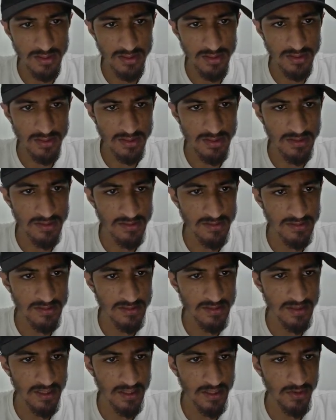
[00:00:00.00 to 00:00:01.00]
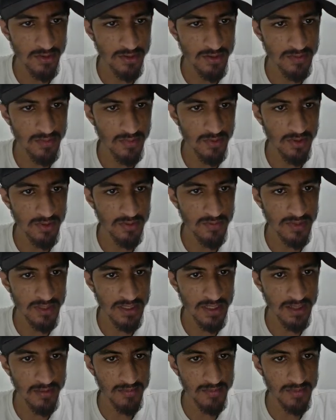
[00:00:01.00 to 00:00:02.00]
this an order block, we
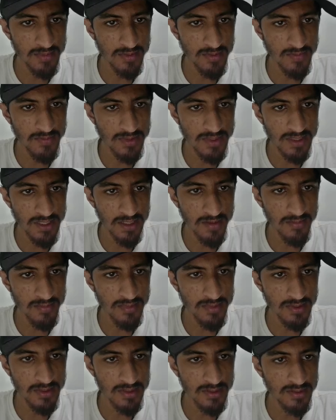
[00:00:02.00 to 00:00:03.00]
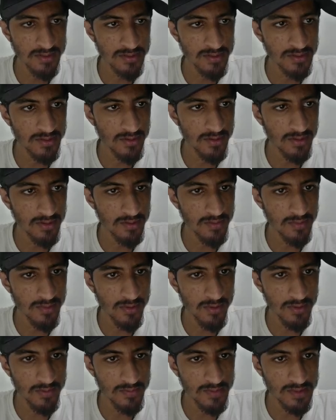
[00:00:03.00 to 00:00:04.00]
tapped the order
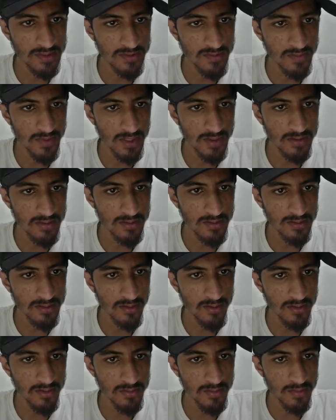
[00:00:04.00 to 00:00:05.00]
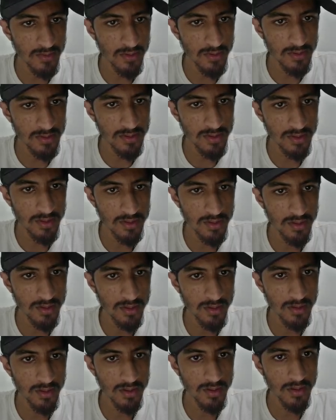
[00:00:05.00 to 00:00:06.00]
block, we respected the order block,
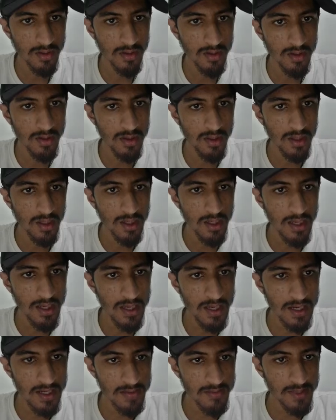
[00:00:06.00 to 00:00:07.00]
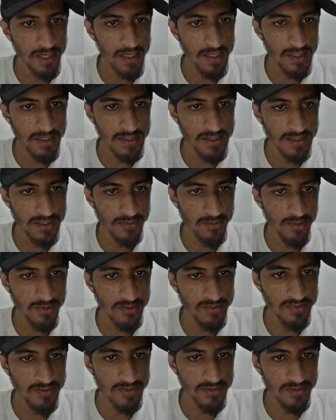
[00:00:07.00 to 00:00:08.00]
and my entry
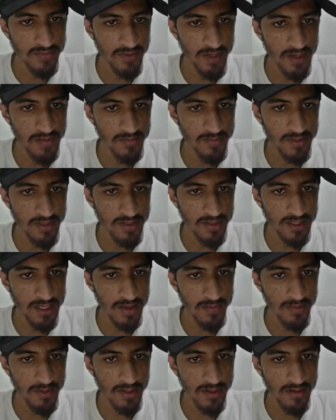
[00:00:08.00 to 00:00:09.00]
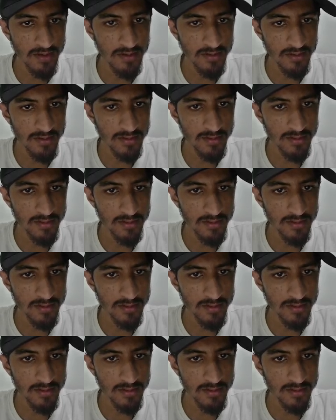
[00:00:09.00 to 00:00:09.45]
was this 5-minute gap right here,